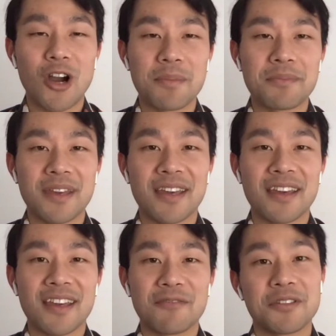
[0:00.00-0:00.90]
grew up
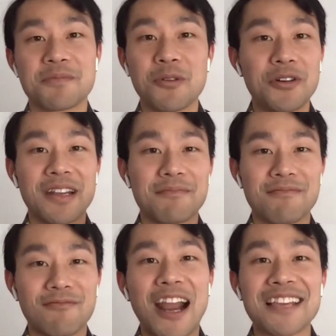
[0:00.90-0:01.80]
and was born
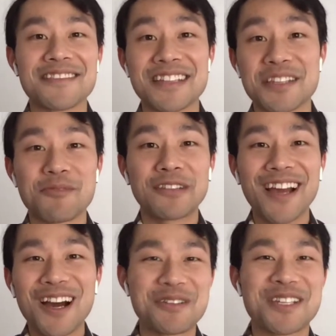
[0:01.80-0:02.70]
and raised in
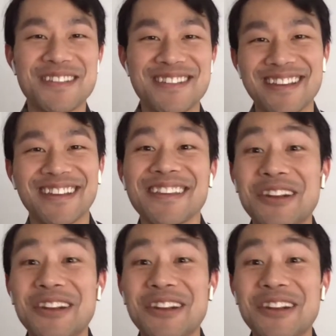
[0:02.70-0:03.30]
Springvale, which is the,